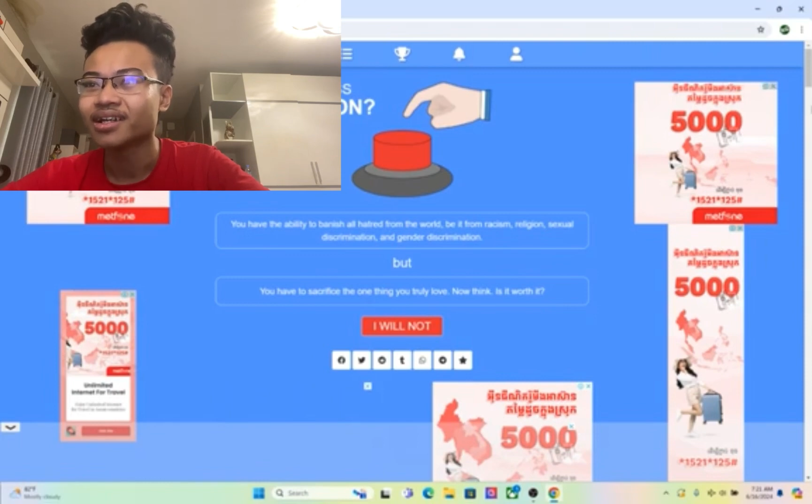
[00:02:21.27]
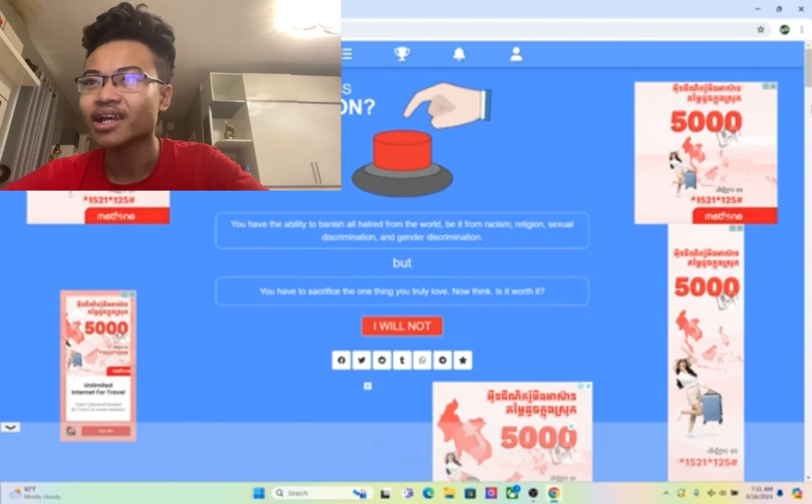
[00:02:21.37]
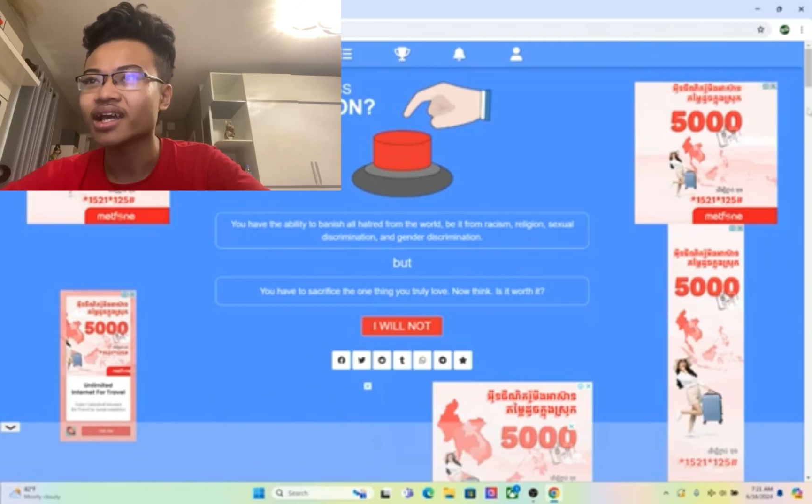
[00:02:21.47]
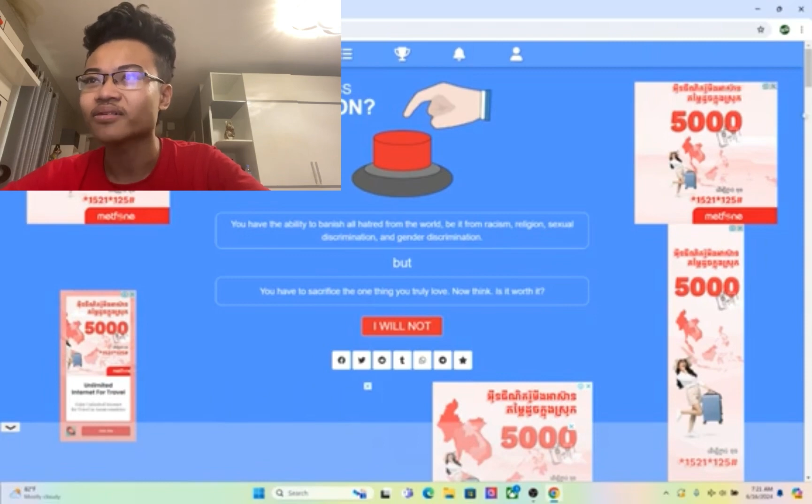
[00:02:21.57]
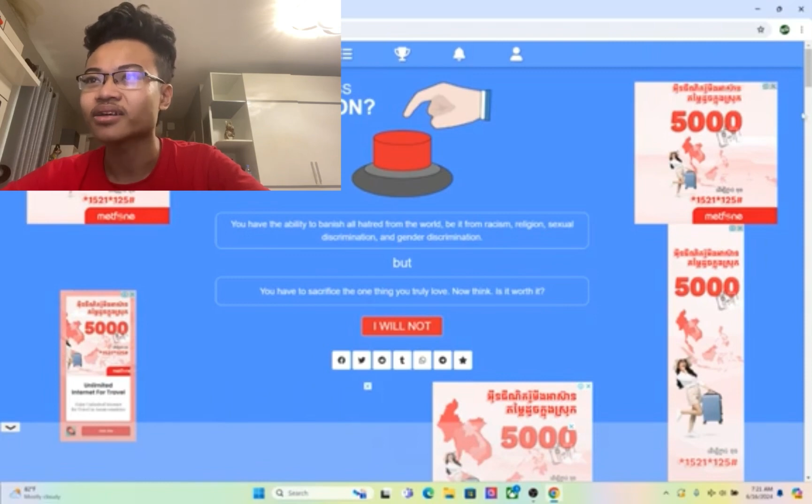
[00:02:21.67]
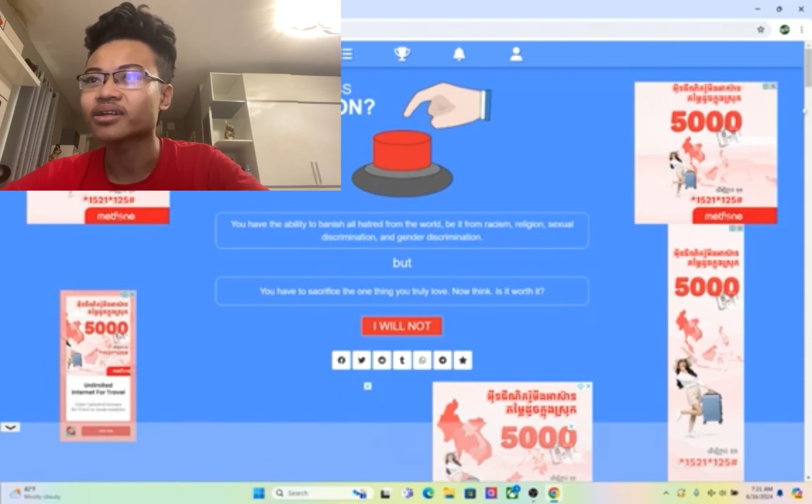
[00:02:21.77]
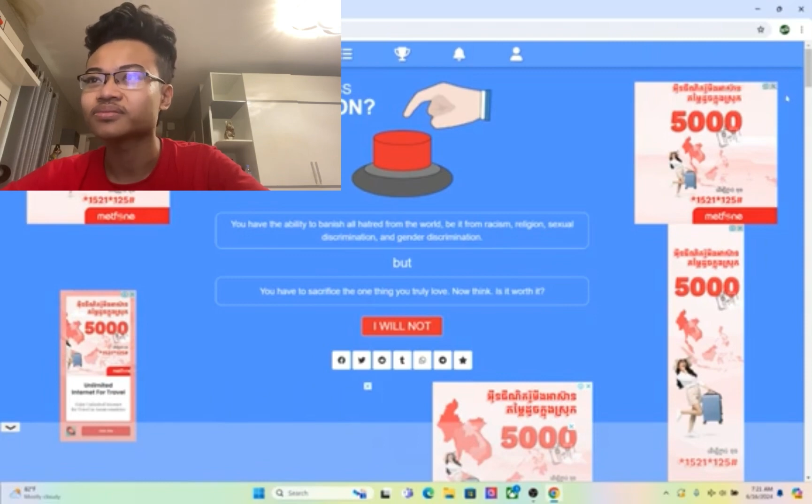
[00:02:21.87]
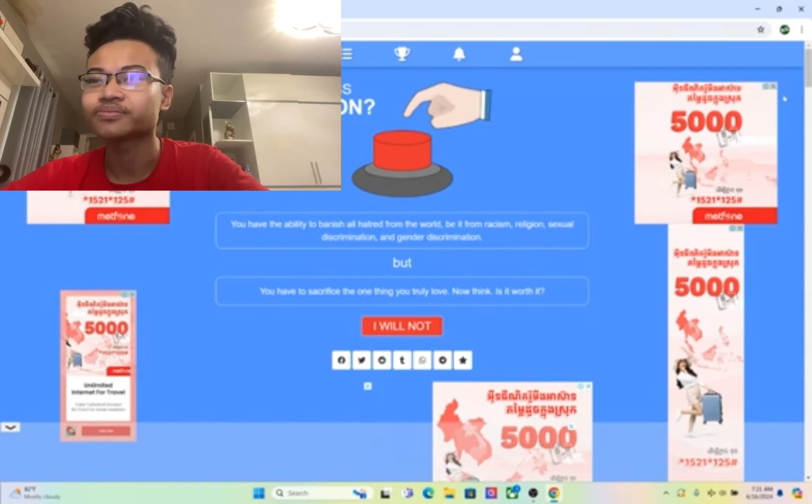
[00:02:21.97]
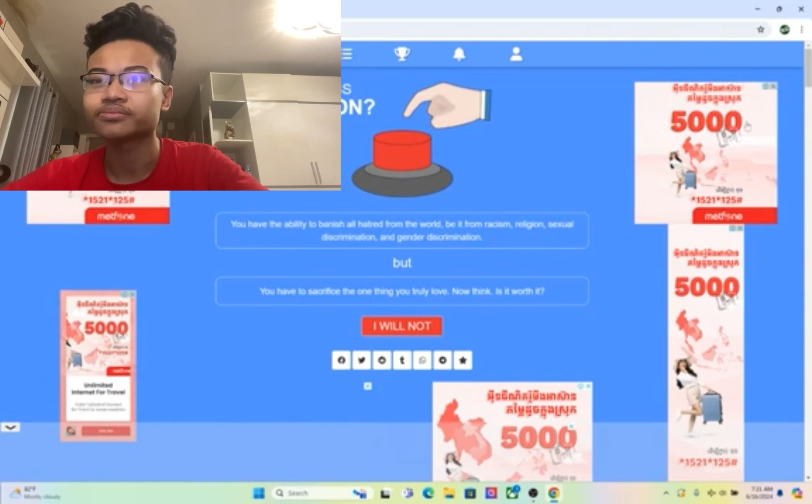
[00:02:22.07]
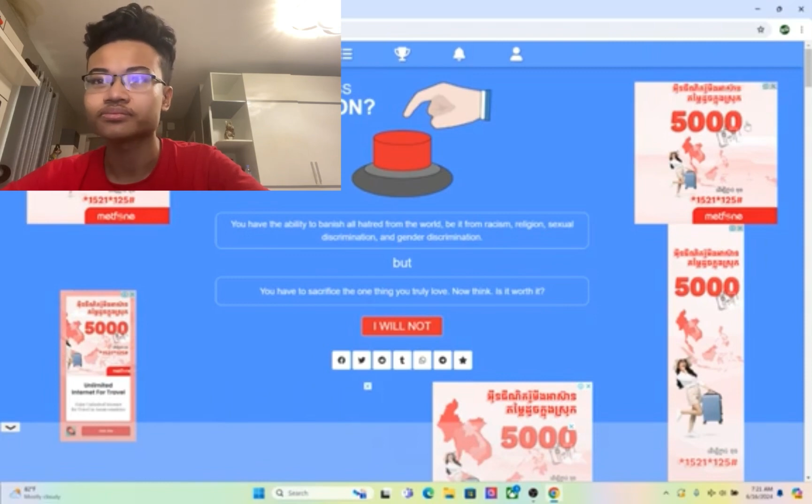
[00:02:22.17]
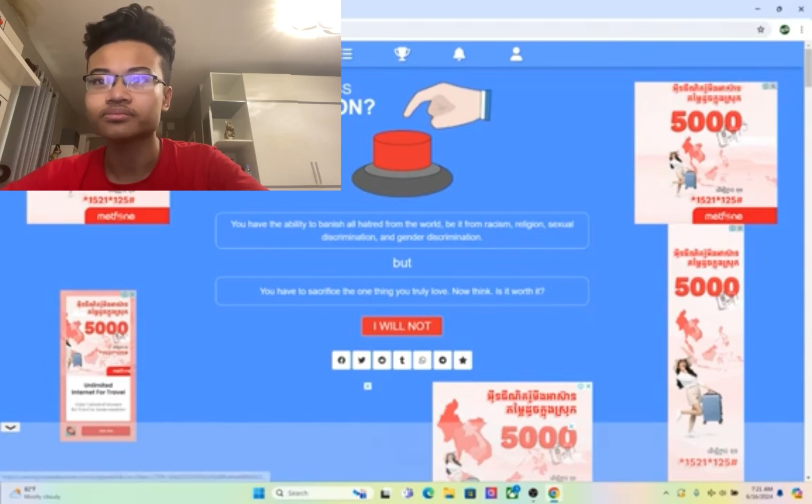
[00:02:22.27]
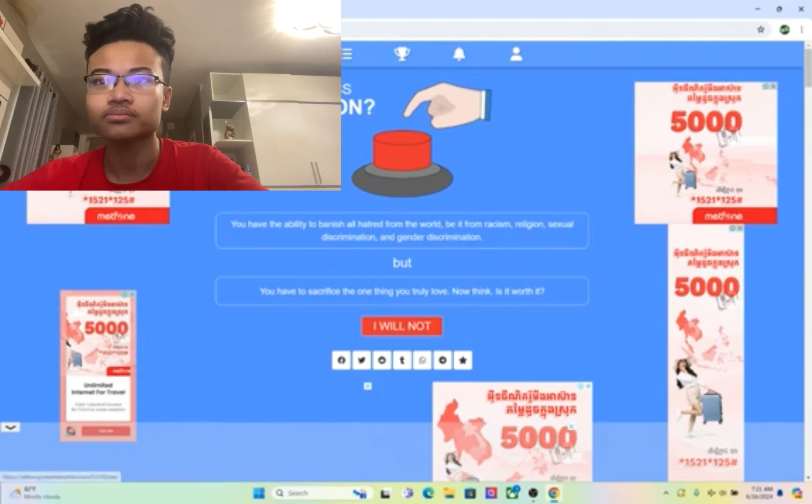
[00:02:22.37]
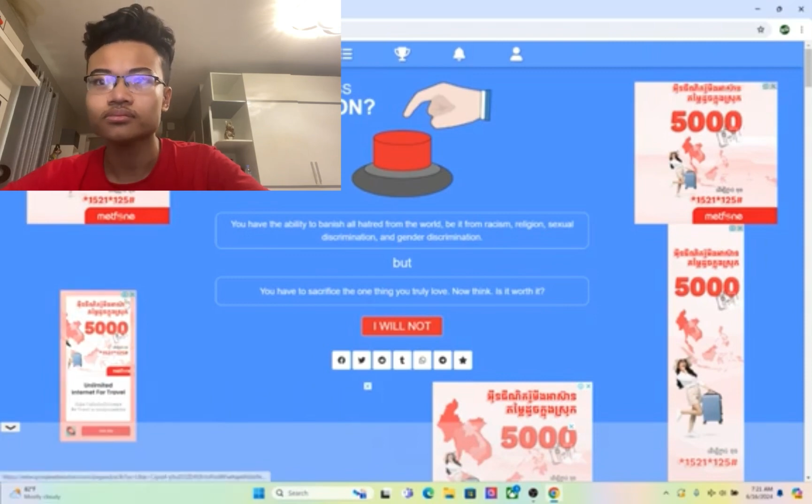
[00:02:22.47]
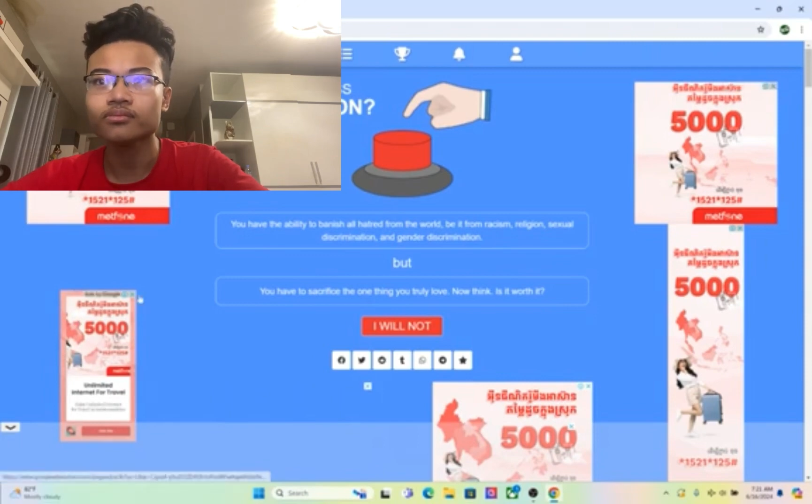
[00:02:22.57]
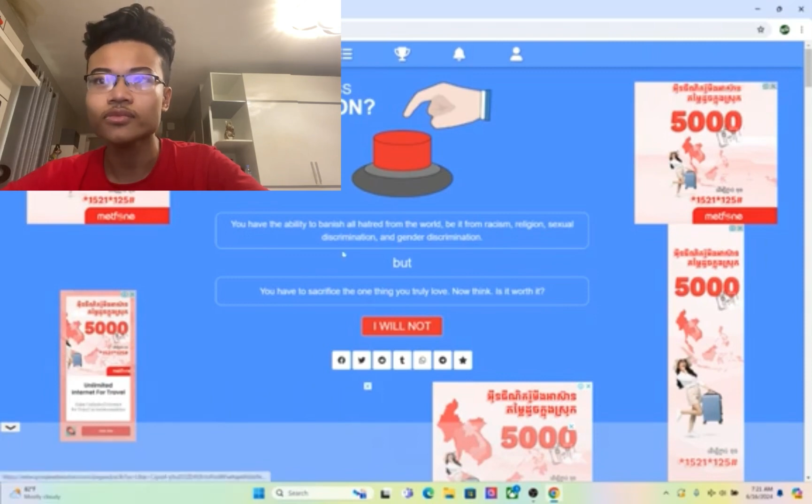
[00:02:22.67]
I don't care.
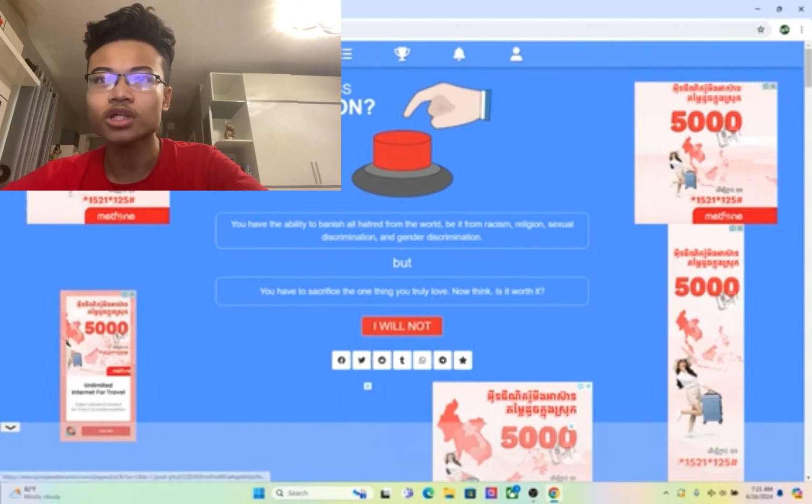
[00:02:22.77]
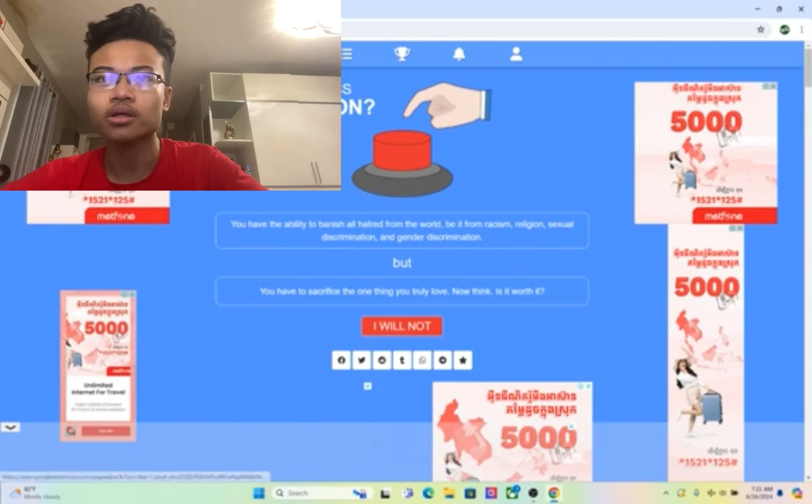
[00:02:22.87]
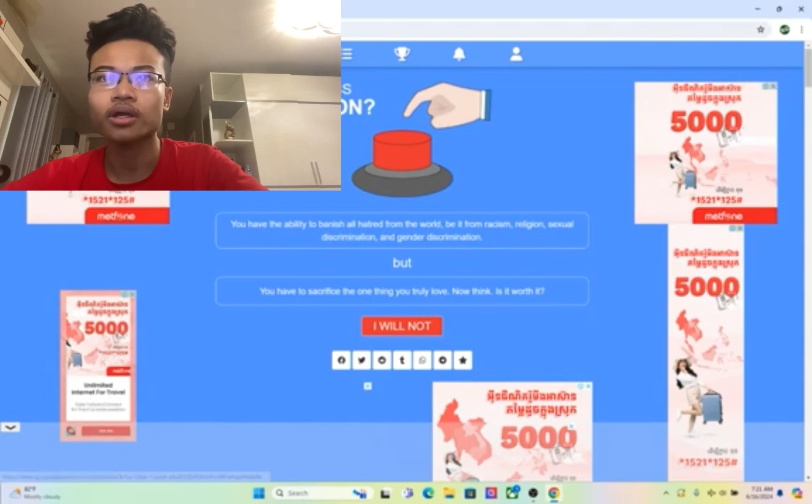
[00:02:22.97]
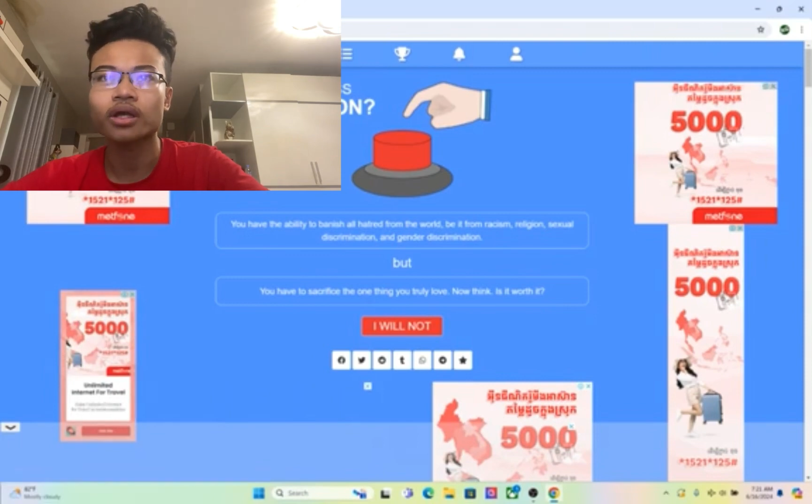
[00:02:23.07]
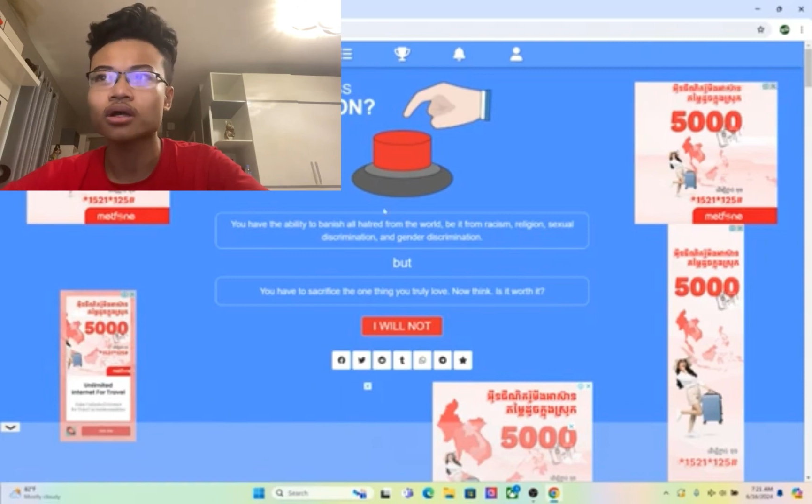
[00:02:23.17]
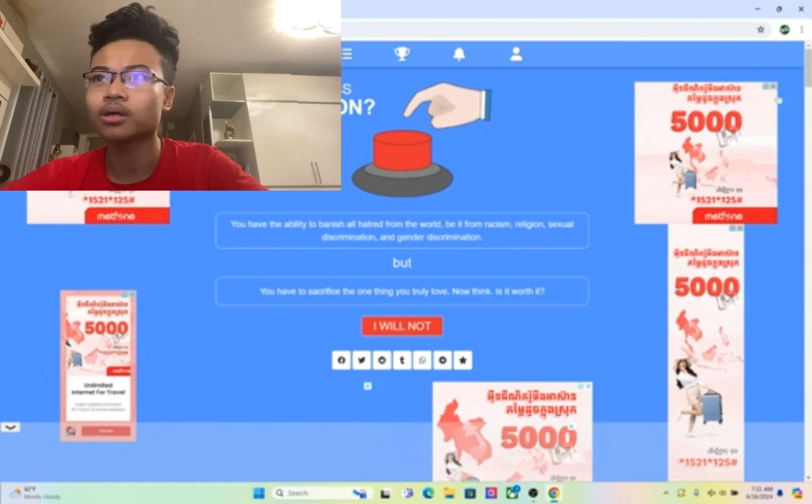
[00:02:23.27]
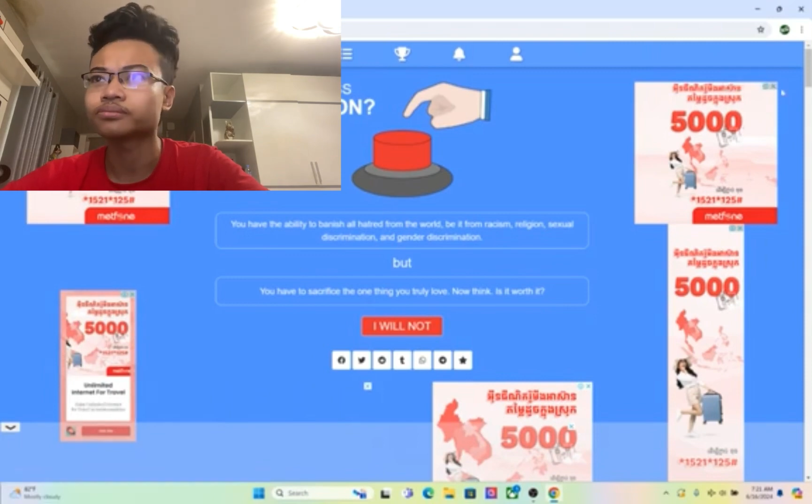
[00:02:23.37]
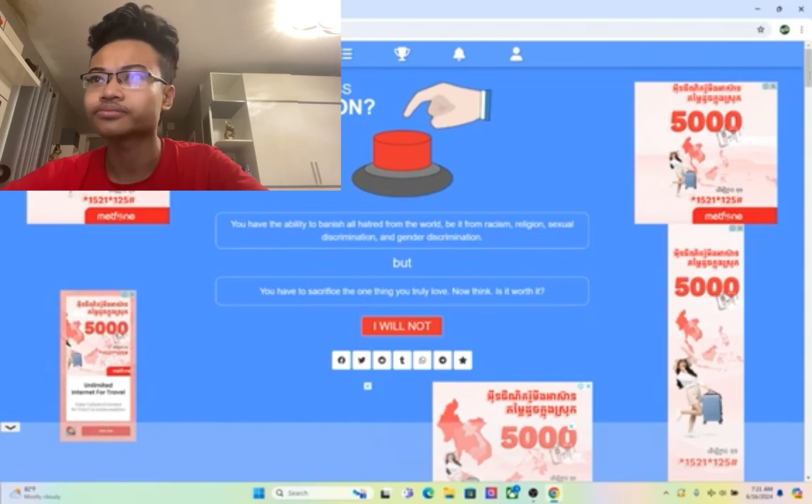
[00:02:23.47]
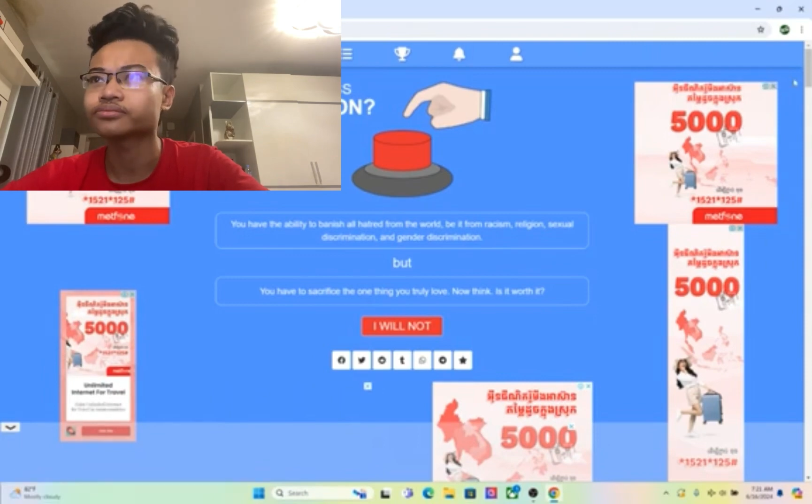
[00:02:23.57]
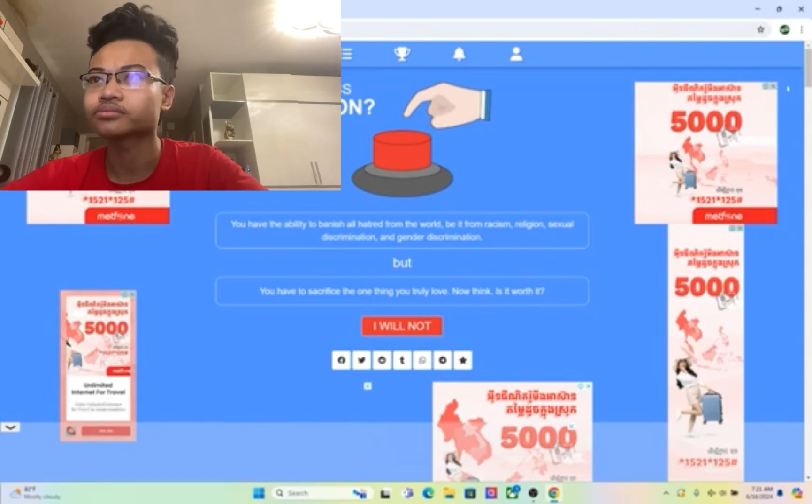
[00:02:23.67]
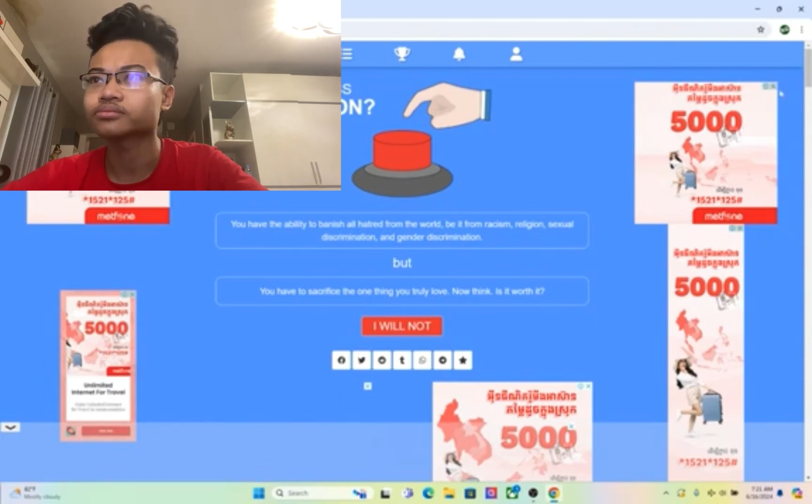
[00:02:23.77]
Okay, um.